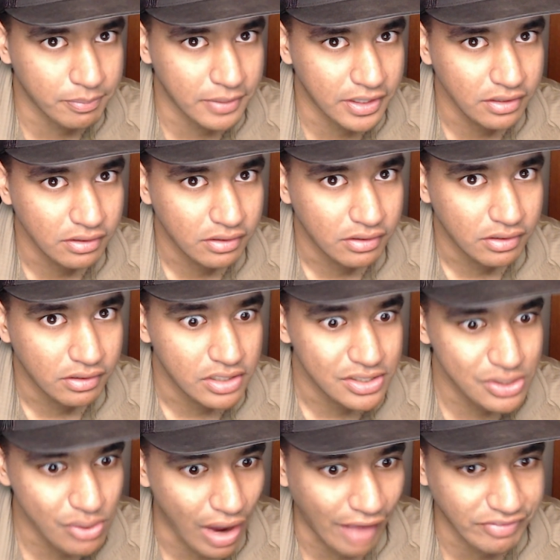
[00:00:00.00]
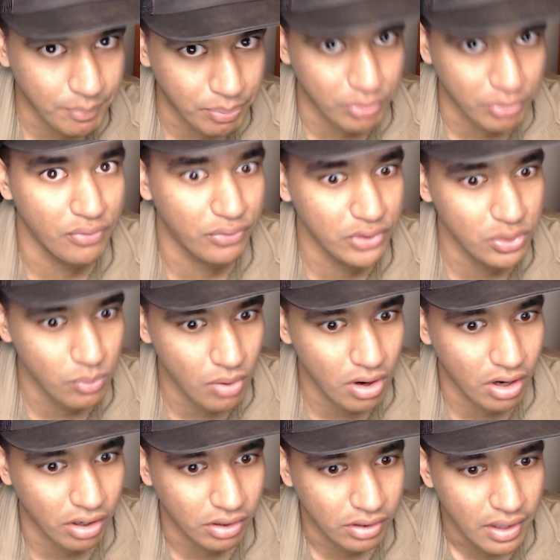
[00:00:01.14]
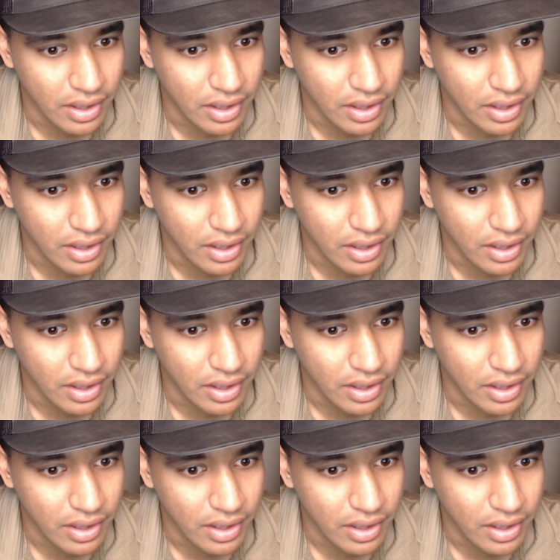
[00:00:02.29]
me, you have to prove who you are.